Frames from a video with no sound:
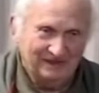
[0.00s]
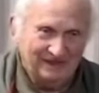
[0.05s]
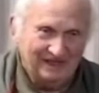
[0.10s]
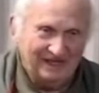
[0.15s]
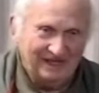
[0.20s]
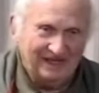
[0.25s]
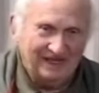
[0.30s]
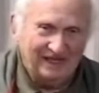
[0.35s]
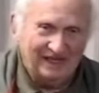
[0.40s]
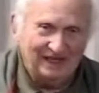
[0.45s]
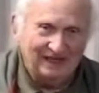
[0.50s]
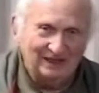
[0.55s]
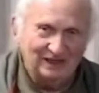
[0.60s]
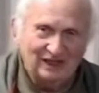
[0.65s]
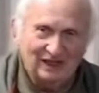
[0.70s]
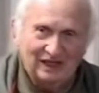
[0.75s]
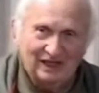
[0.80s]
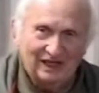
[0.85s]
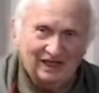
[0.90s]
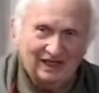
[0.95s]

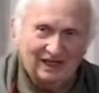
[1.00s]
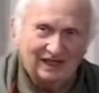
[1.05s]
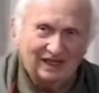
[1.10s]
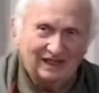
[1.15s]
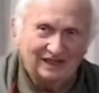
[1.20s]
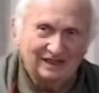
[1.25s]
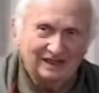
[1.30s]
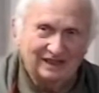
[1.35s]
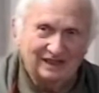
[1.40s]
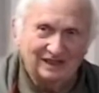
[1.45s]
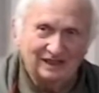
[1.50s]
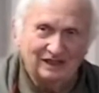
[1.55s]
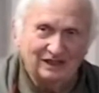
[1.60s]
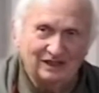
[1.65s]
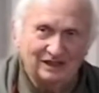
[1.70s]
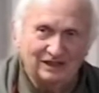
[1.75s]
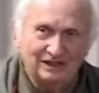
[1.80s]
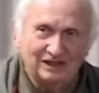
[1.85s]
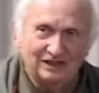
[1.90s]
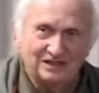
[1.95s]
And
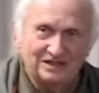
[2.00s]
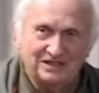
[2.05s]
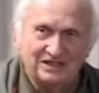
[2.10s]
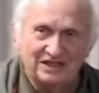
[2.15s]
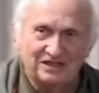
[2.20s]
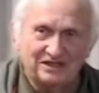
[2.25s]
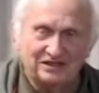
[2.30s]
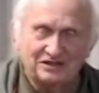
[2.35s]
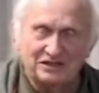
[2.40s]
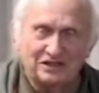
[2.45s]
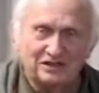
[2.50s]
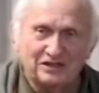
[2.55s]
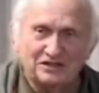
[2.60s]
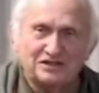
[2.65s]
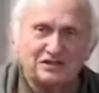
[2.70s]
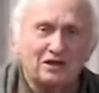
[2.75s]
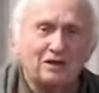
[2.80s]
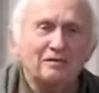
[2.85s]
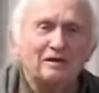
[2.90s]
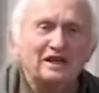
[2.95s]
there's, there's, there's
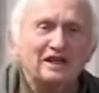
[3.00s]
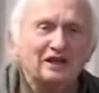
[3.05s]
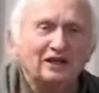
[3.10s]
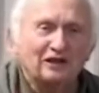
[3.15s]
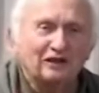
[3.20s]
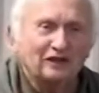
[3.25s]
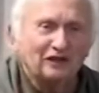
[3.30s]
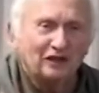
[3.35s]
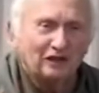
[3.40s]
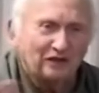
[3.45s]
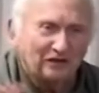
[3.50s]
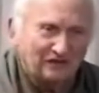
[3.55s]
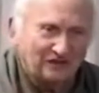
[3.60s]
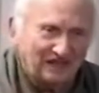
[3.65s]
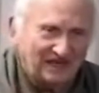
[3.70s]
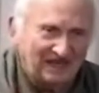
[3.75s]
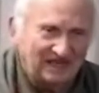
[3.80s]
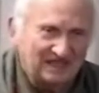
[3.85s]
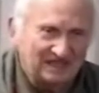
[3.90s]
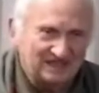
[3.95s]
so many little, little
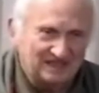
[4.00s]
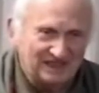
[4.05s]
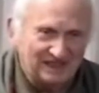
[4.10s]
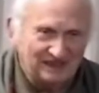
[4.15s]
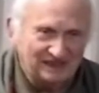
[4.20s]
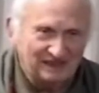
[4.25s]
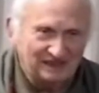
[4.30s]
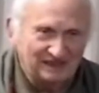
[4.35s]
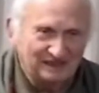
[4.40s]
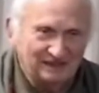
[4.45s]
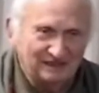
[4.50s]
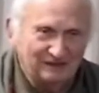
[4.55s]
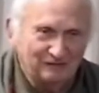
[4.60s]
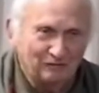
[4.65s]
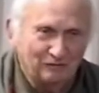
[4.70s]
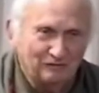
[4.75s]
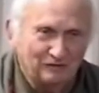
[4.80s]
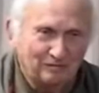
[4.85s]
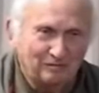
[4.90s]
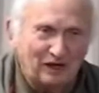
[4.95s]
things that
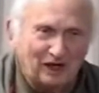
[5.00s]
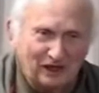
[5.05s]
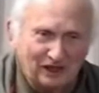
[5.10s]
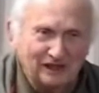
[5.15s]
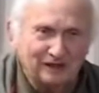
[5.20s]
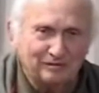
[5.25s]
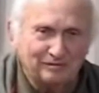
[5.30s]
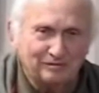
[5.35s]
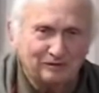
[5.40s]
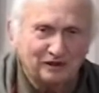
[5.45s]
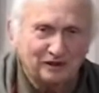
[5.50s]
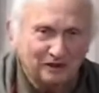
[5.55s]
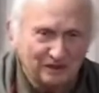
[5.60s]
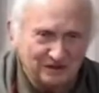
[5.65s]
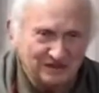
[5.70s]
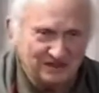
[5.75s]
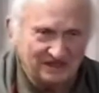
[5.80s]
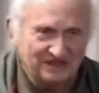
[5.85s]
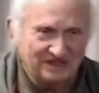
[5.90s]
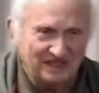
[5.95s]
the market
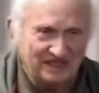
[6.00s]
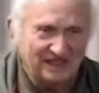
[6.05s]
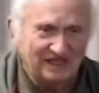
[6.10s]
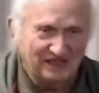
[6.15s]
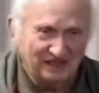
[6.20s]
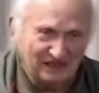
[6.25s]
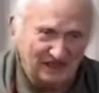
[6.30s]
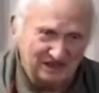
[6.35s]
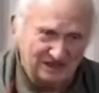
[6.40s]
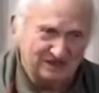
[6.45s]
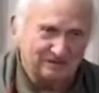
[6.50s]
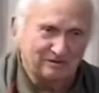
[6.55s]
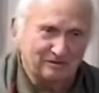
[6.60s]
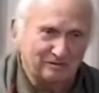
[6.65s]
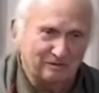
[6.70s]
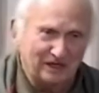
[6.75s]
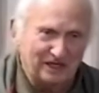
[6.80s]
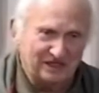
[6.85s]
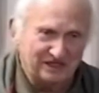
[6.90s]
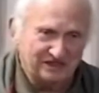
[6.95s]
produces in the customer
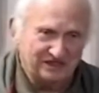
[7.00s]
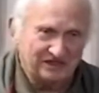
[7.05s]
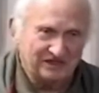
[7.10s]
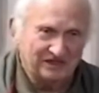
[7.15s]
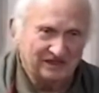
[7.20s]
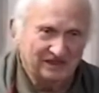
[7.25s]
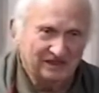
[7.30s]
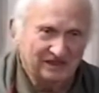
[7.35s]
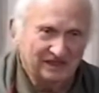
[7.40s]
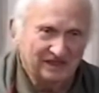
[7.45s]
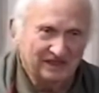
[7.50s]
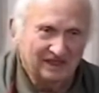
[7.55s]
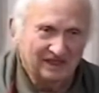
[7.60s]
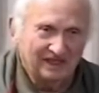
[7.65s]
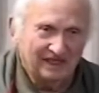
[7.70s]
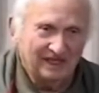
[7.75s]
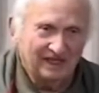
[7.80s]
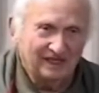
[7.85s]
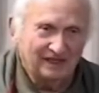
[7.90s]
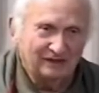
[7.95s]
base.
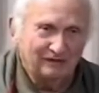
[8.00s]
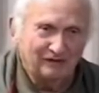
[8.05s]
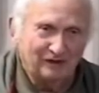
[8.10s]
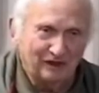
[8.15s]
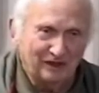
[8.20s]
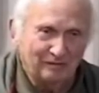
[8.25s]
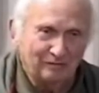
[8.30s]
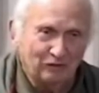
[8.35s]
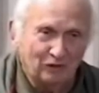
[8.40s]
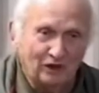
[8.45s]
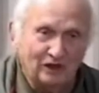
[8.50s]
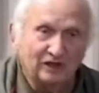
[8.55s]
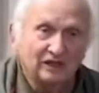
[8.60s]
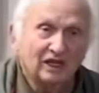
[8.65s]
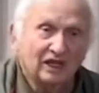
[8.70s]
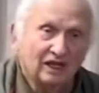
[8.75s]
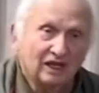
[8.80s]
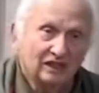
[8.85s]
And they're very important.